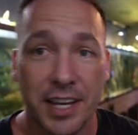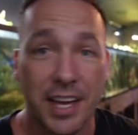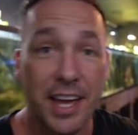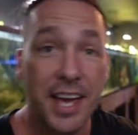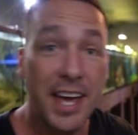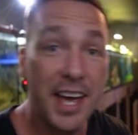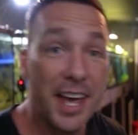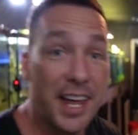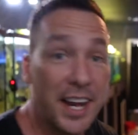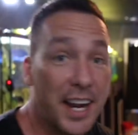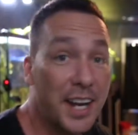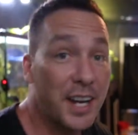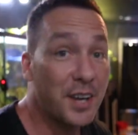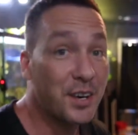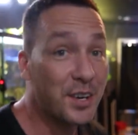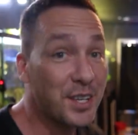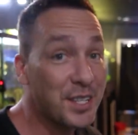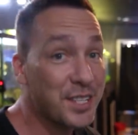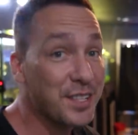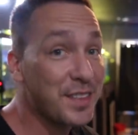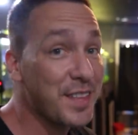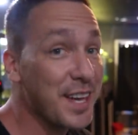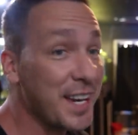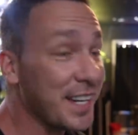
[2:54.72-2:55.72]
And I know
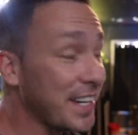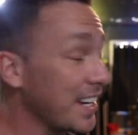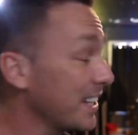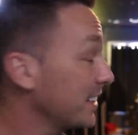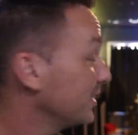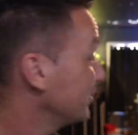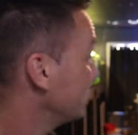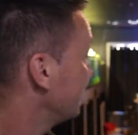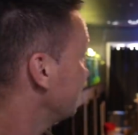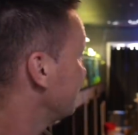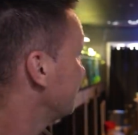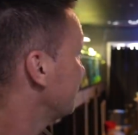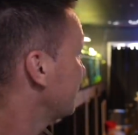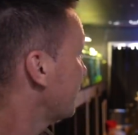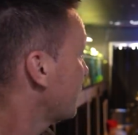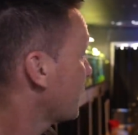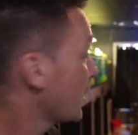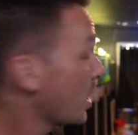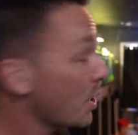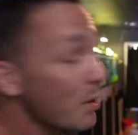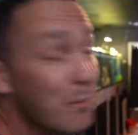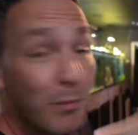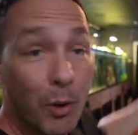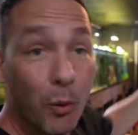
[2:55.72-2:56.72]
what you're thinking.
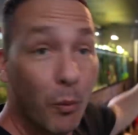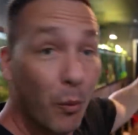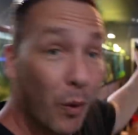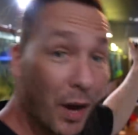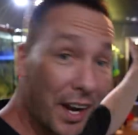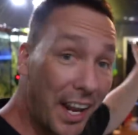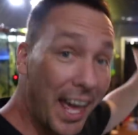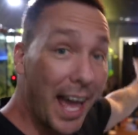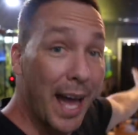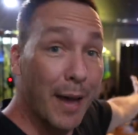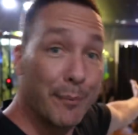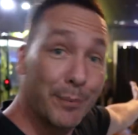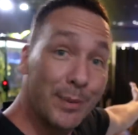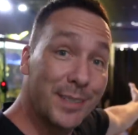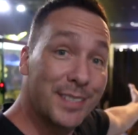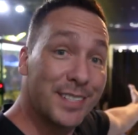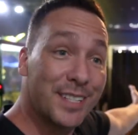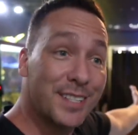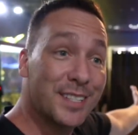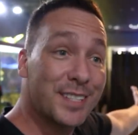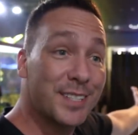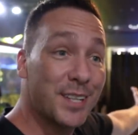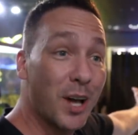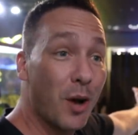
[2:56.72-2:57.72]
But what happens
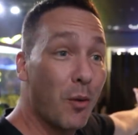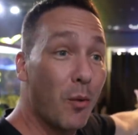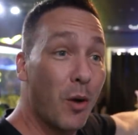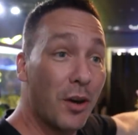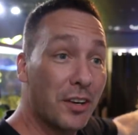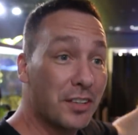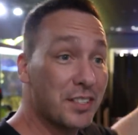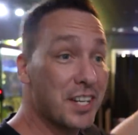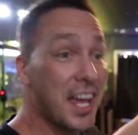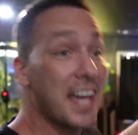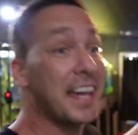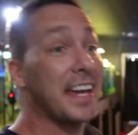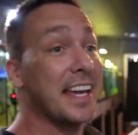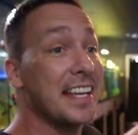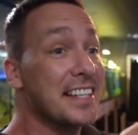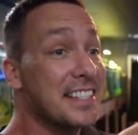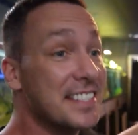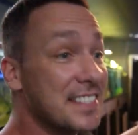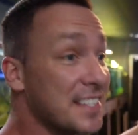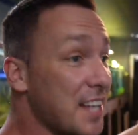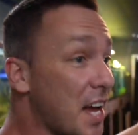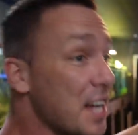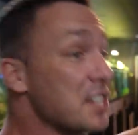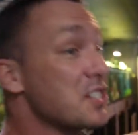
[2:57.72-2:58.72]
to the saltwater tank? It's
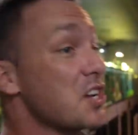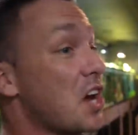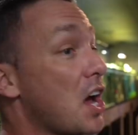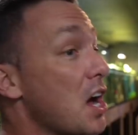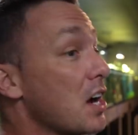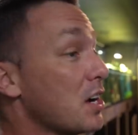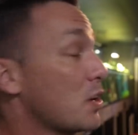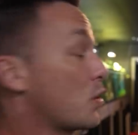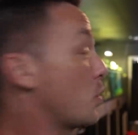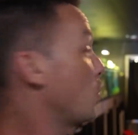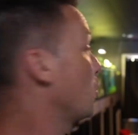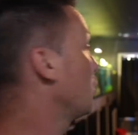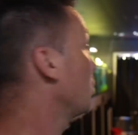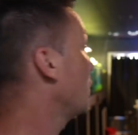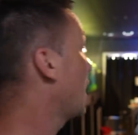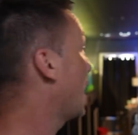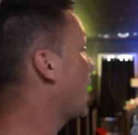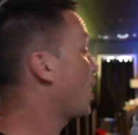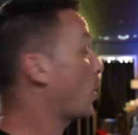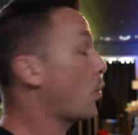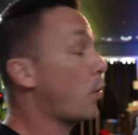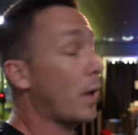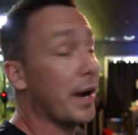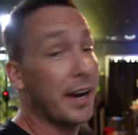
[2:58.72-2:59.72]
such a cool
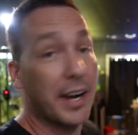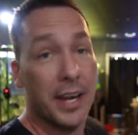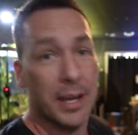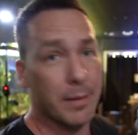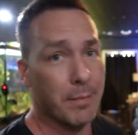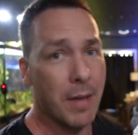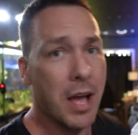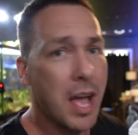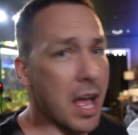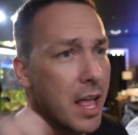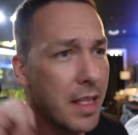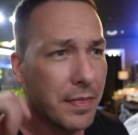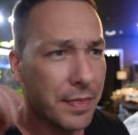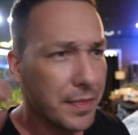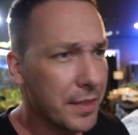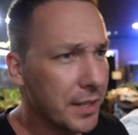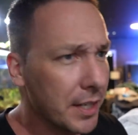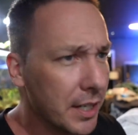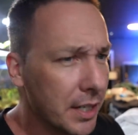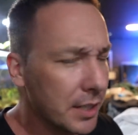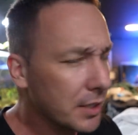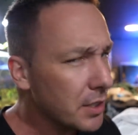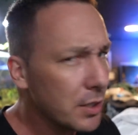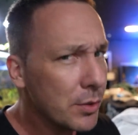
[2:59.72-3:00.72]
aquarium
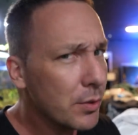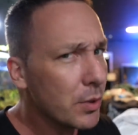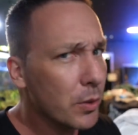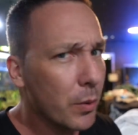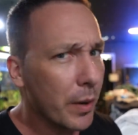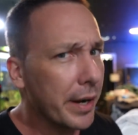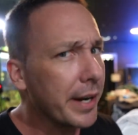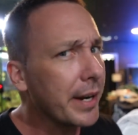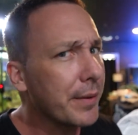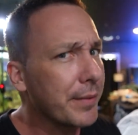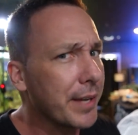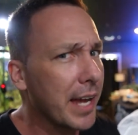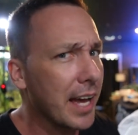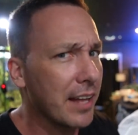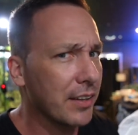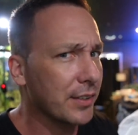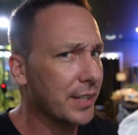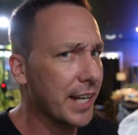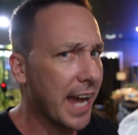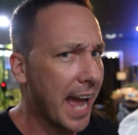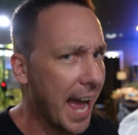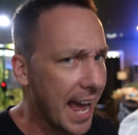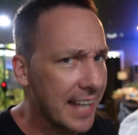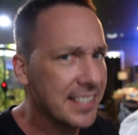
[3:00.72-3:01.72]
the new aquarium
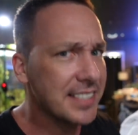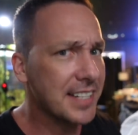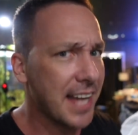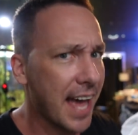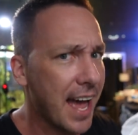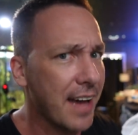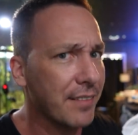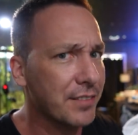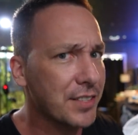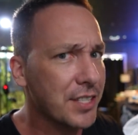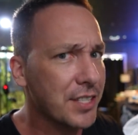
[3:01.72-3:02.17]
gallery has to have